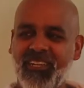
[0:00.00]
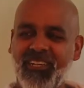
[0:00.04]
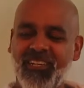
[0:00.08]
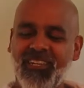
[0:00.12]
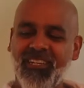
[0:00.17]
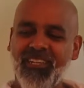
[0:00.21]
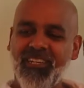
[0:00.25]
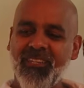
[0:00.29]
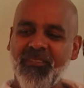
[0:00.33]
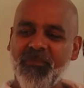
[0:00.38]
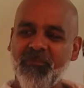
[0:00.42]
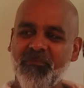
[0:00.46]
hi,
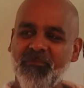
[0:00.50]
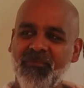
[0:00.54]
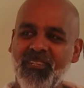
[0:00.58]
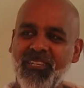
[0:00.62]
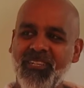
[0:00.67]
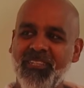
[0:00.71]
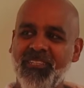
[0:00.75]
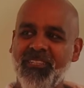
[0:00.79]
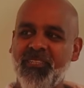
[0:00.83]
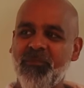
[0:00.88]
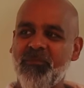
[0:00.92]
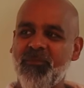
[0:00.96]
my
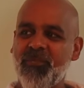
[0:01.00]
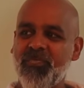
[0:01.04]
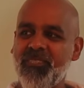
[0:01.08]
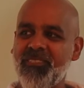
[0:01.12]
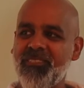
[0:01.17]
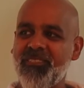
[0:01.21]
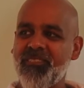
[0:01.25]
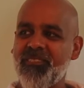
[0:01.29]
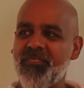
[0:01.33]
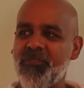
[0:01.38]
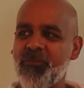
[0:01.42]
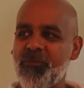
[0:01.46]
name
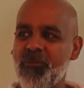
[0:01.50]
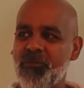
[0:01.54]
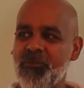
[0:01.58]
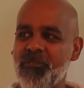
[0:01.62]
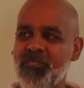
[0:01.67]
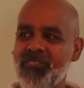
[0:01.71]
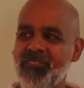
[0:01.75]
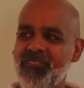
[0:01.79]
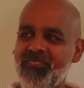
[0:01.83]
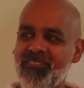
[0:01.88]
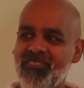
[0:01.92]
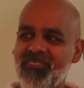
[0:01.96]
is Roshan
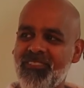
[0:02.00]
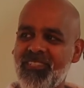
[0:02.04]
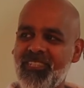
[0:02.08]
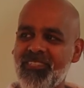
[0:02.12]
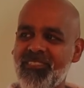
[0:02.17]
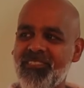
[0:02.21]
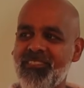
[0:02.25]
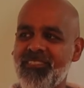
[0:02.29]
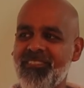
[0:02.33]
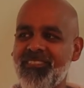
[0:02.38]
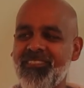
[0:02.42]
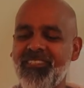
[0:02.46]

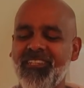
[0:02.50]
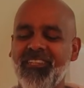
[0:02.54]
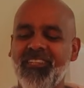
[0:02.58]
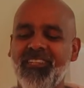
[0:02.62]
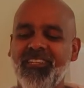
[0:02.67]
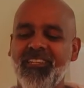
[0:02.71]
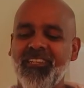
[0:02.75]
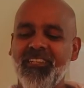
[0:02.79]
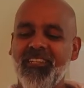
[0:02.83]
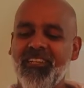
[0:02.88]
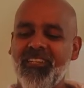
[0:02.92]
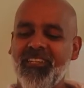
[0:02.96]
Rasta,
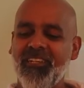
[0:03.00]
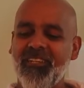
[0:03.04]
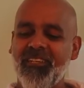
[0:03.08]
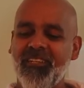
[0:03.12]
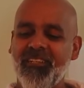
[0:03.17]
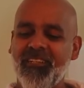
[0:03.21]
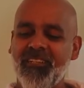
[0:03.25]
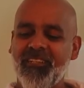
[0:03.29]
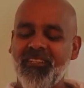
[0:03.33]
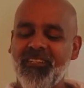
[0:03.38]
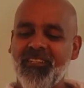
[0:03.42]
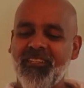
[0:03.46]

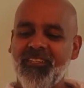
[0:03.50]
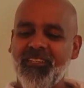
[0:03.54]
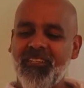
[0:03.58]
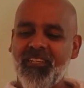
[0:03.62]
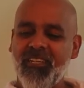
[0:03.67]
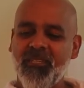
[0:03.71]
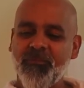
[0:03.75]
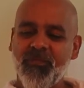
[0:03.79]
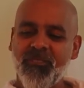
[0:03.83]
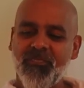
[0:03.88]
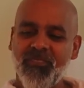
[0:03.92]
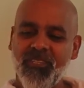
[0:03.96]
and
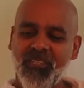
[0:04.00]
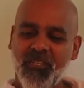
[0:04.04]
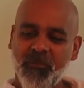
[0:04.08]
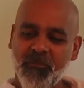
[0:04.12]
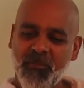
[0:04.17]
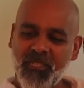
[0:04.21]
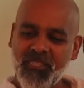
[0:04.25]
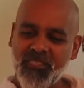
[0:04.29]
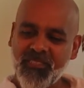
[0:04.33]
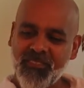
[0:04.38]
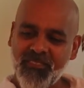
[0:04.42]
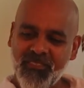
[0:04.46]
I'm a Reiki
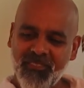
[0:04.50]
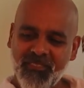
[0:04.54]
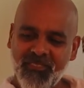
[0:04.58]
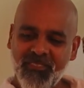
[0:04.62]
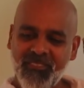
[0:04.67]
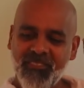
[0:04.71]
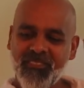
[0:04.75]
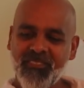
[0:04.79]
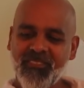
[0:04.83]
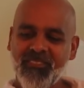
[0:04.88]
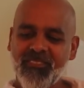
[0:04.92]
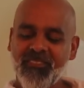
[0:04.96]
master,
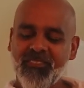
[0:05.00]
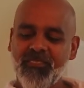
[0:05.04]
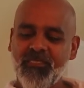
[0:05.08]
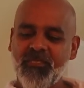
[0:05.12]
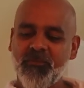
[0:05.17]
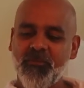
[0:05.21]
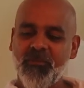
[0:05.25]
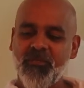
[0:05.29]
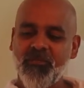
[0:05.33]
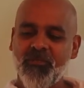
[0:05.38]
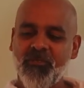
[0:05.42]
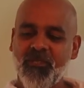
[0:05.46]
a
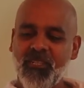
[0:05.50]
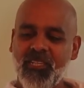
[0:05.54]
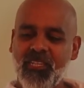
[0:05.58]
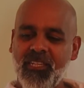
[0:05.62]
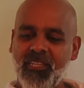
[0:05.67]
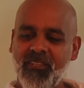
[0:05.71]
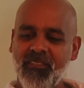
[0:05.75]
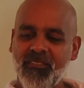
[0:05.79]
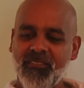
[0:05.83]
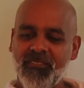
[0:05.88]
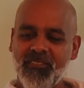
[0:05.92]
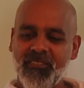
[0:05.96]
spiritual
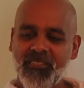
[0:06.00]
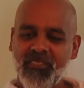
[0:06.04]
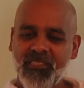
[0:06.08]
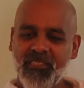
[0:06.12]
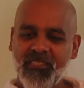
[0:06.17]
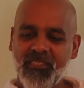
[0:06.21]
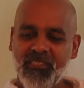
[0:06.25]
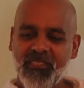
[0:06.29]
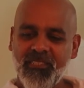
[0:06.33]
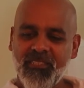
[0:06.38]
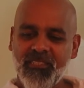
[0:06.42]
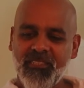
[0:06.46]
healer.
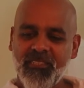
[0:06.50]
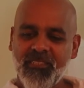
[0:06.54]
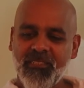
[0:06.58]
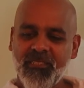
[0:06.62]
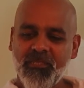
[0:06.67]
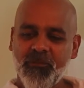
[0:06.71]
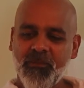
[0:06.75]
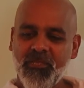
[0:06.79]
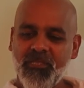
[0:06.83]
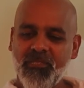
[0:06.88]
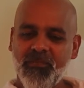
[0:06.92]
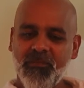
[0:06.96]

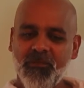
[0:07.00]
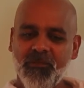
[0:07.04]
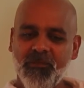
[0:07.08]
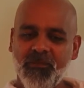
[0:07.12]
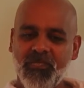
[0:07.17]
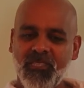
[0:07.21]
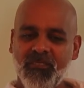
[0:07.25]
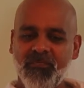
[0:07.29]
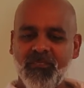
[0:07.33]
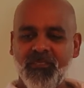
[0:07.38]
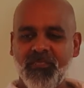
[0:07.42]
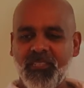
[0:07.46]
We do
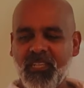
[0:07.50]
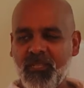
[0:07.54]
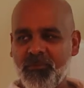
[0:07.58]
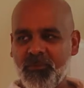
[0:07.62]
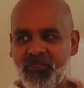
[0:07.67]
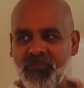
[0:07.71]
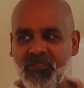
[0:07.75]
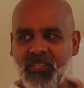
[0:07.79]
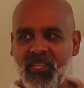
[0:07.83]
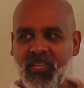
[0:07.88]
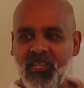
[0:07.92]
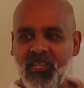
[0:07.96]
several types of
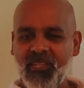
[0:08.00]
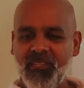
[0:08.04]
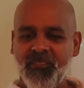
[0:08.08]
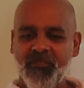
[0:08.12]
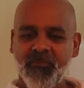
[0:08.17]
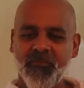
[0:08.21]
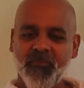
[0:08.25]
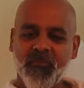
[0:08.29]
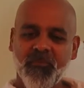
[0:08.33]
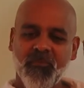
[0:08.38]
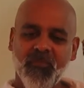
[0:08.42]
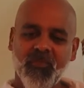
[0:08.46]
healing.
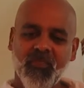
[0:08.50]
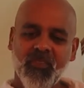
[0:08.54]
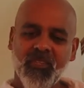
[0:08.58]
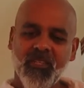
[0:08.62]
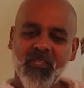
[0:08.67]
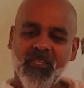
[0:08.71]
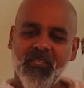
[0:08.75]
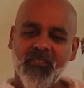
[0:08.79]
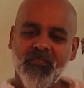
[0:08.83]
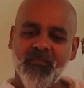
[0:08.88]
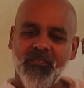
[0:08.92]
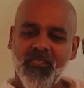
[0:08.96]

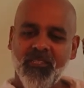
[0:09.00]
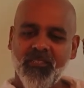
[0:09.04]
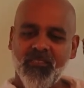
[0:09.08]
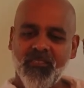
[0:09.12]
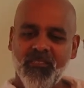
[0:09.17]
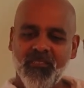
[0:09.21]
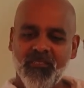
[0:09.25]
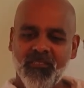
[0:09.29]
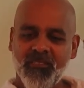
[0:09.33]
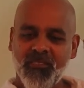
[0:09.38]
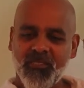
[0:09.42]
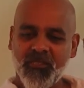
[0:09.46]
Reiki
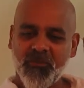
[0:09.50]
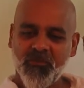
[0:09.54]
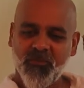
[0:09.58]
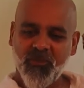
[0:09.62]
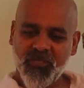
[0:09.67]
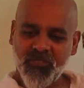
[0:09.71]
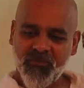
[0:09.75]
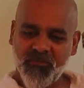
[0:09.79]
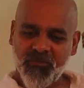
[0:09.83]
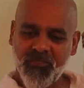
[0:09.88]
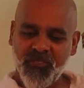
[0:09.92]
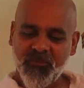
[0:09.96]
is just one
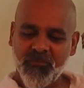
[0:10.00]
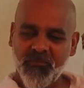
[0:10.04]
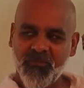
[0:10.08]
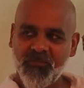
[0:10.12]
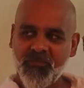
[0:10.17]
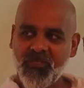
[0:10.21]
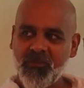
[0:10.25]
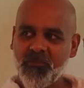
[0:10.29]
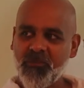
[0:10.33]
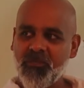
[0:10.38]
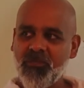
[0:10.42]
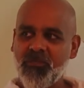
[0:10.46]
of them.
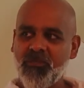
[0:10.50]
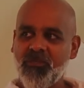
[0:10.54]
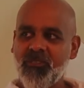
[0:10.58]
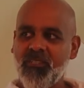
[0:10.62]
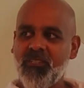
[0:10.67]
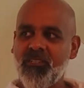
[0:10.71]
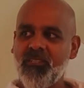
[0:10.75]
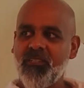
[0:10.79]
I'm also an